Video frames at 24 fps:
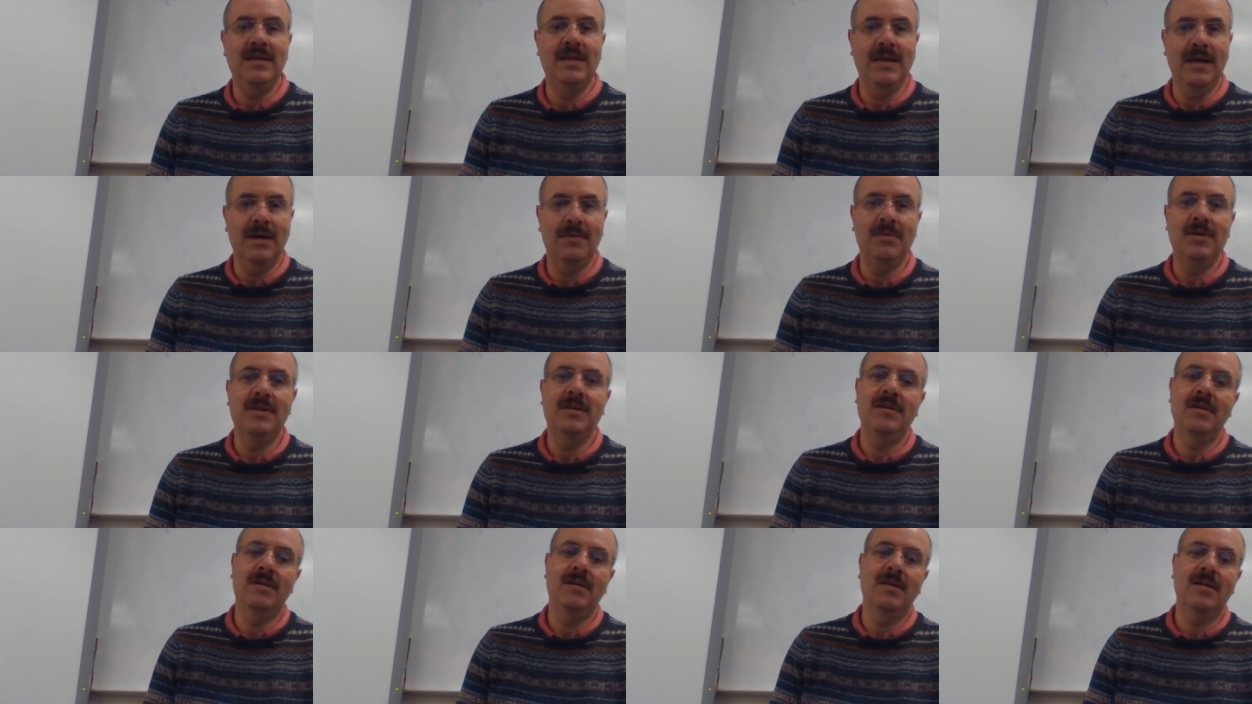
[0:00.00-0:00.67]
yeah,
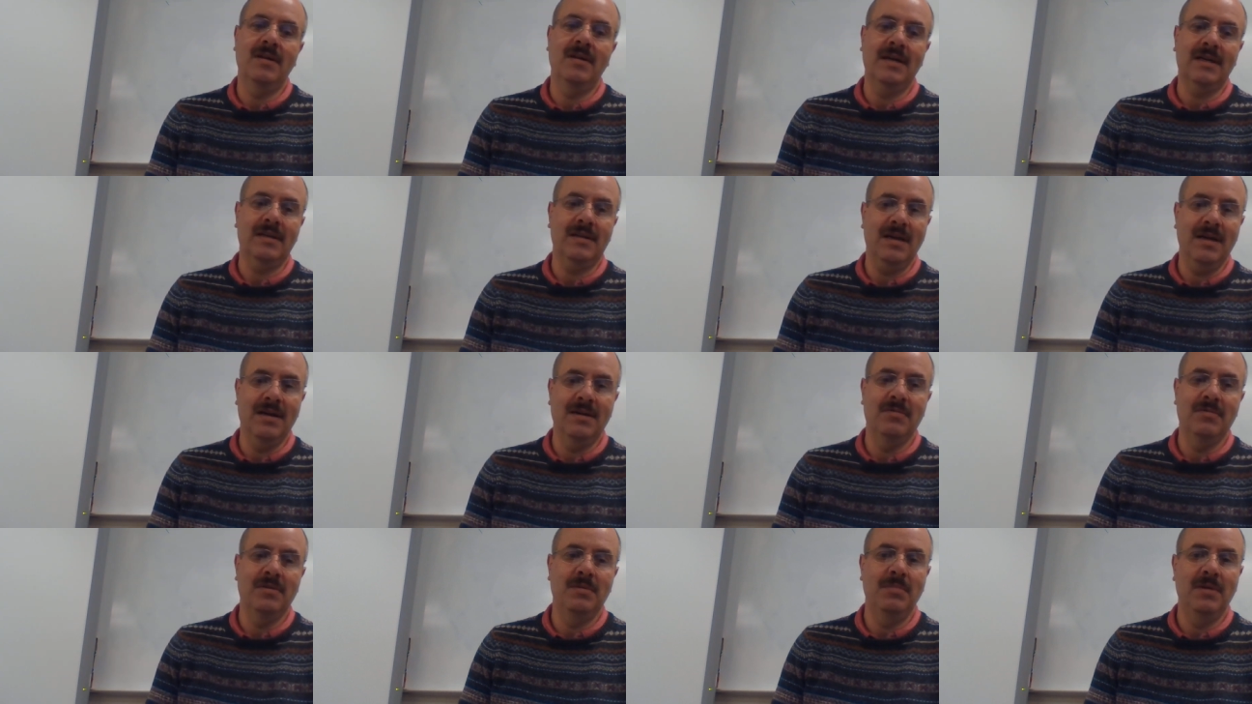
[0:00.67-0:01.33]
we did collect
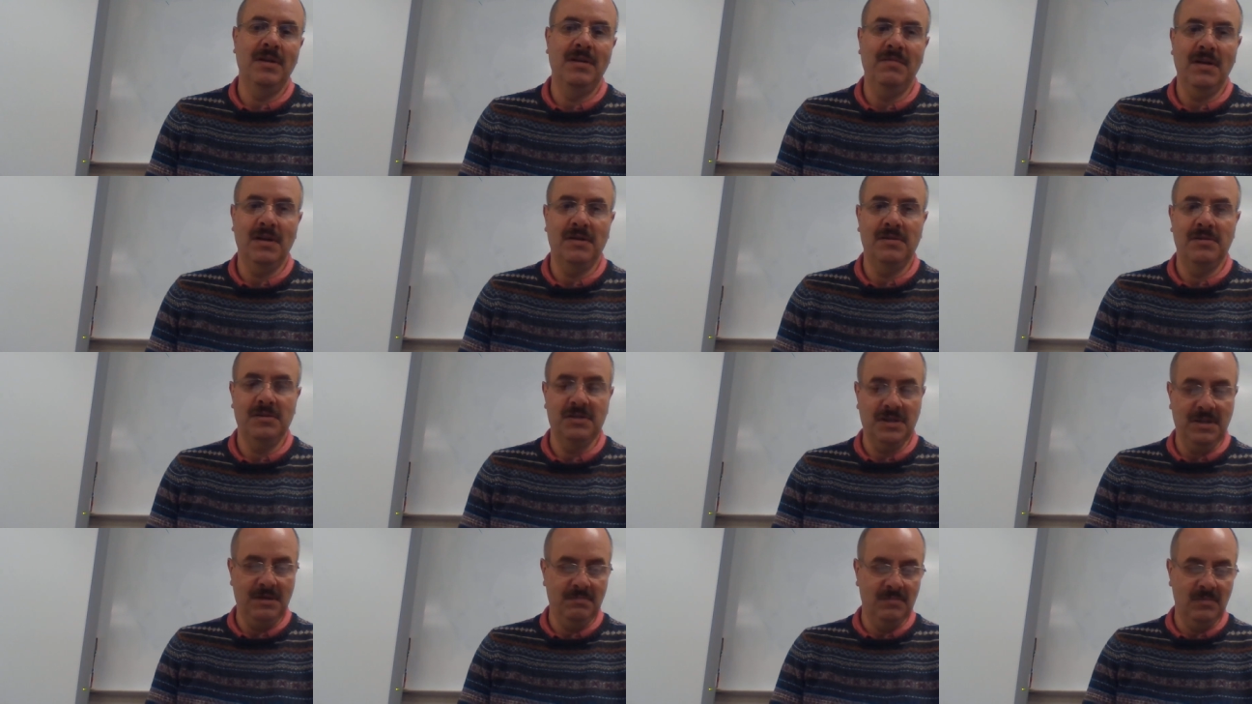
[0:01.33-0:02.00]
every bit of
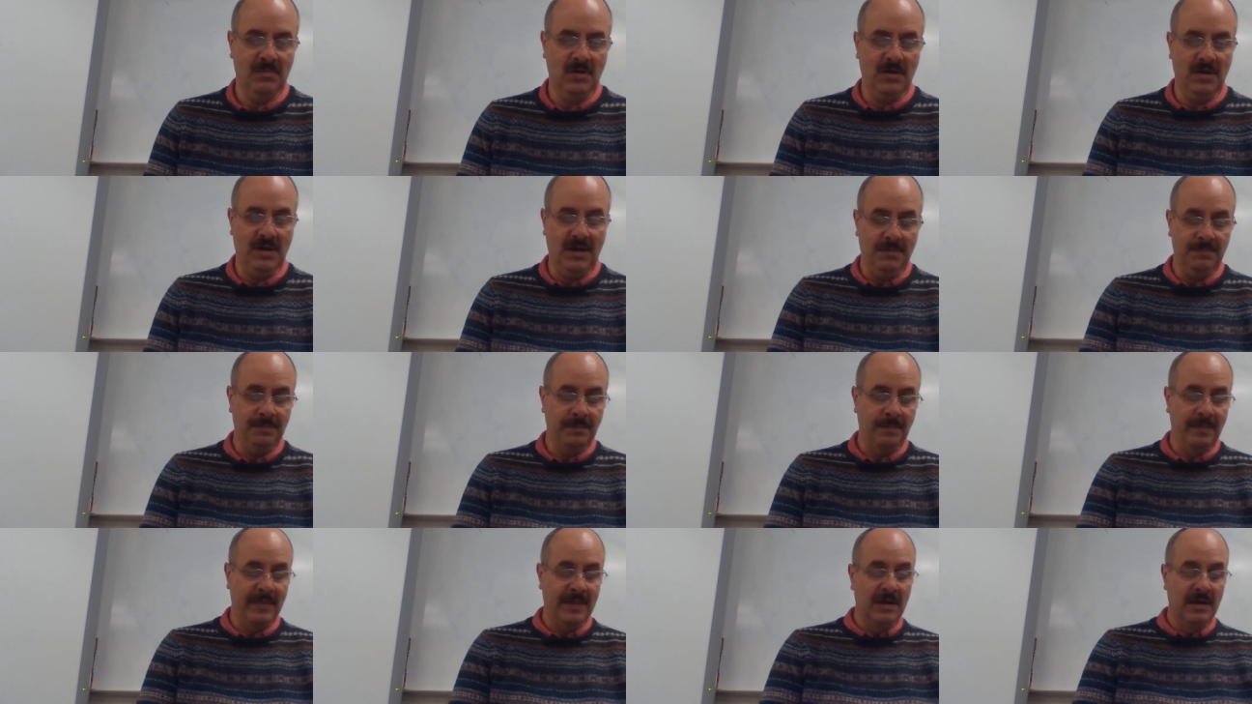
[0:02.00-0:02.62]
energy. All right.